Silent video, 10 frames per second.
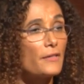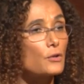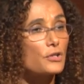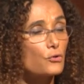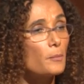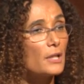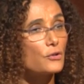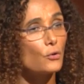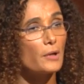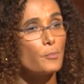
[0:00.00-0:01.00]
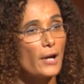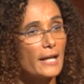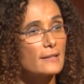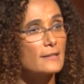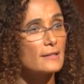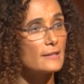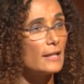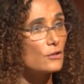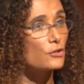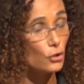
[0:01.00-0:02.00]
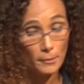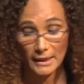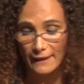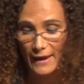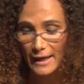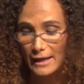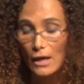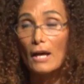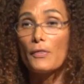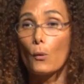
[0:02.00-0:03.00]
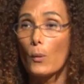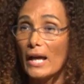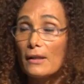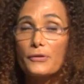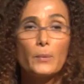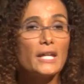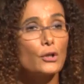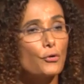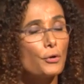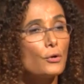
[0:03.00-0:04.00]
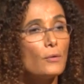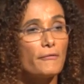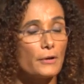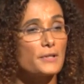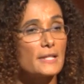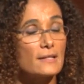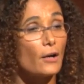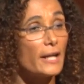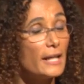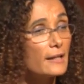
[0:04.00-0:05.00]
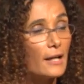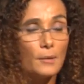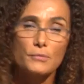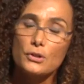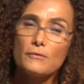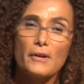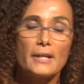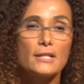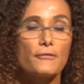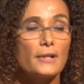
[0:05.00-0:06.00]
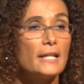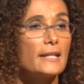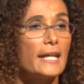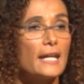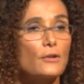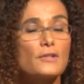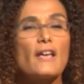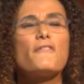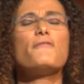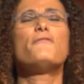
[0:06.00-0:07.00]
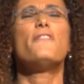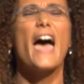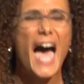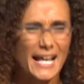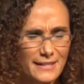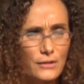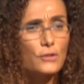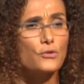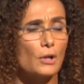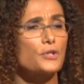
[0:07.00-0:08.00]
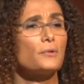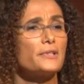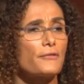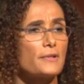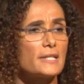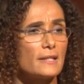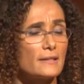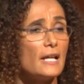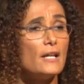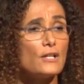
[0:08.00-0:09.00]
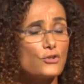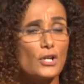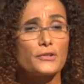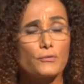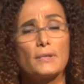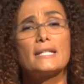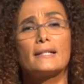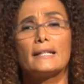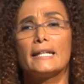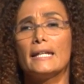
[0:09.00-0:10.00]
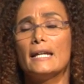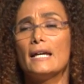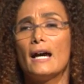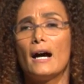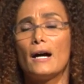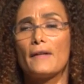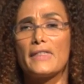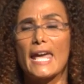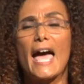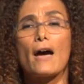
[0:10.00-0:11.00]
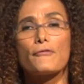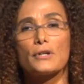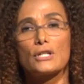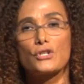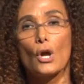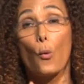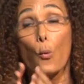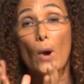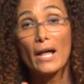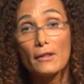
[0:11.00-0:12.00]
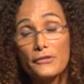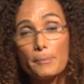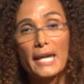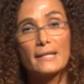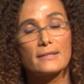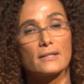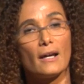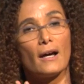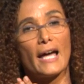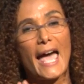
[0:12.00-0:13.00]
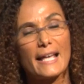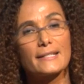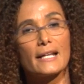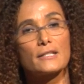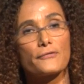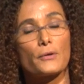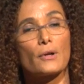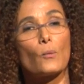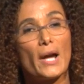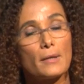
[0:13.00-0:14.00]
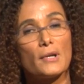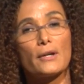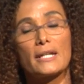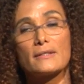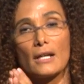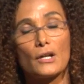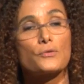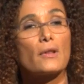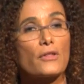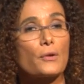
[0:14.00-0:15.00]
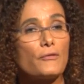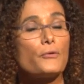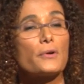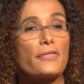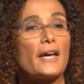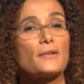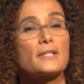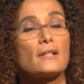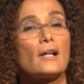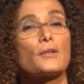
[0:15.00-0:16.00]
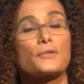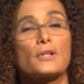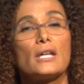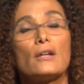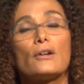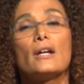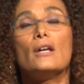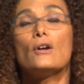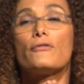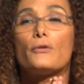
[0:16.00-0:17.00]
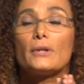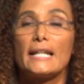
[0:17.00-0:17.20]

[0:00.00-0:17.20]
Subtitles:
there are discriminatory practices in determining that, the wealth we accrue versus our income, two very different indicators, vast structural differences. Just recently, the average wealth-based assets for white Americans, $134,000 a year. For